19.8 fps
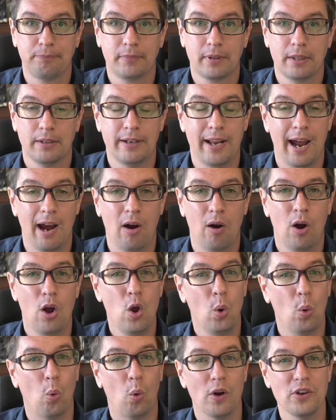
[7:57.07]
Now,
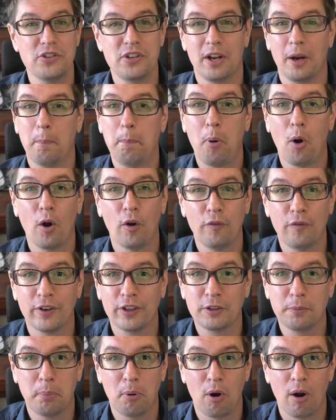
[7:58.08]
was it a
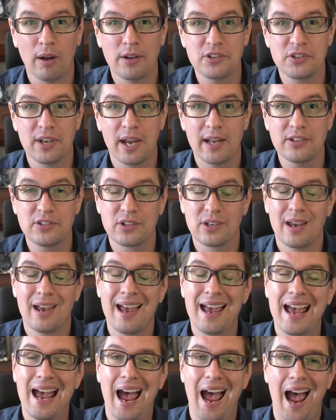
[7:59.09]
perfect process?
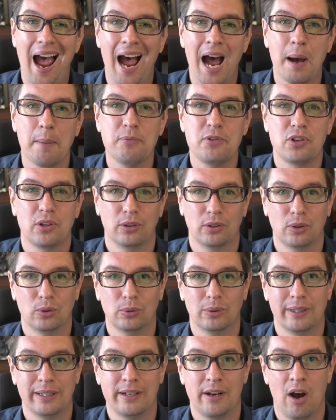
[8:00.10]

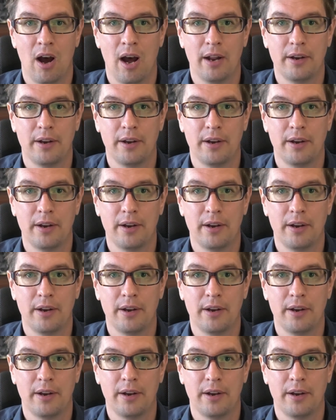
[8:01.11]
Absolutely not.